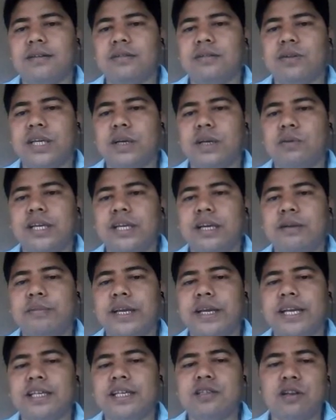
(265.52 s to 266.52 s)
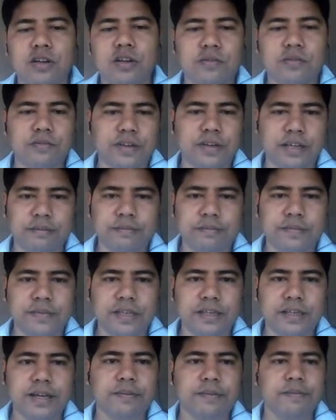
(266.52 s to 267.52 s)
we can manage a lot of things,
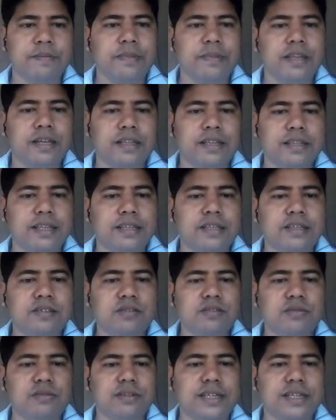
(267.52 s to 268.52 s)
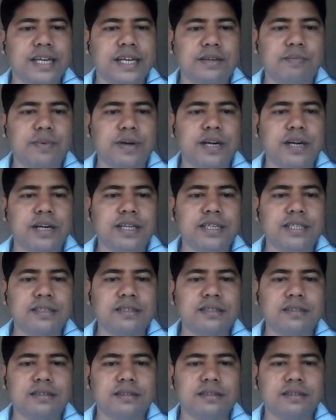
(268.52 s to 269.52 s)
okay. So that part
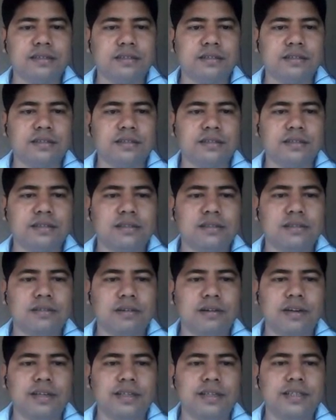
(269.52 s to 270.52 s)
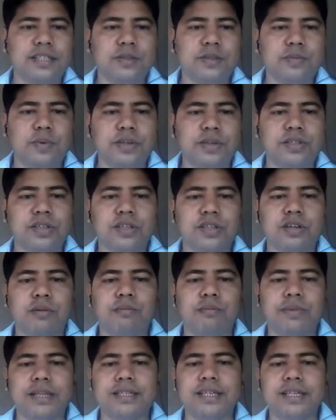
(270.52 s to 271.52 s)
is called dispersion
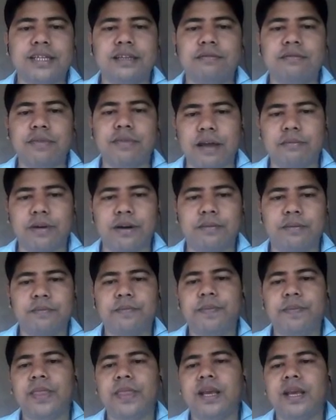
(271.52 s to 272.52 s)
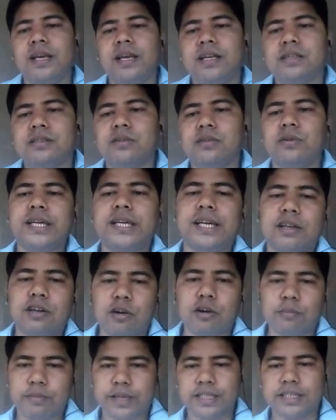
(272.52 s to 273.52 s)
compensating fiber. So we can
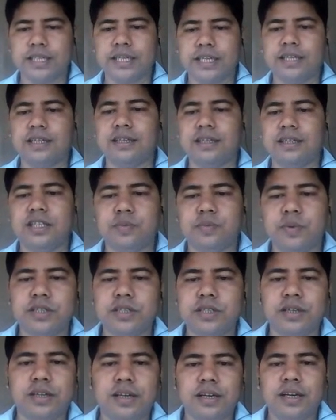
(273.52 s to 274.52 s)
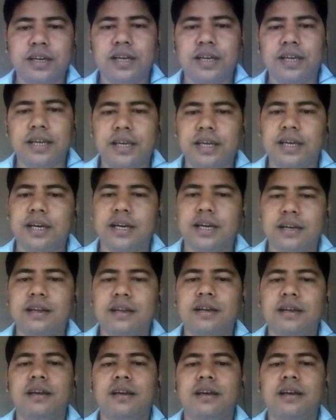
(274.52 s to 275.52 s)
compensate the dispersion here
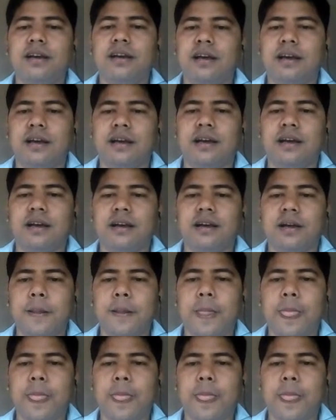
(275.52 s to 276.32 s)
uh,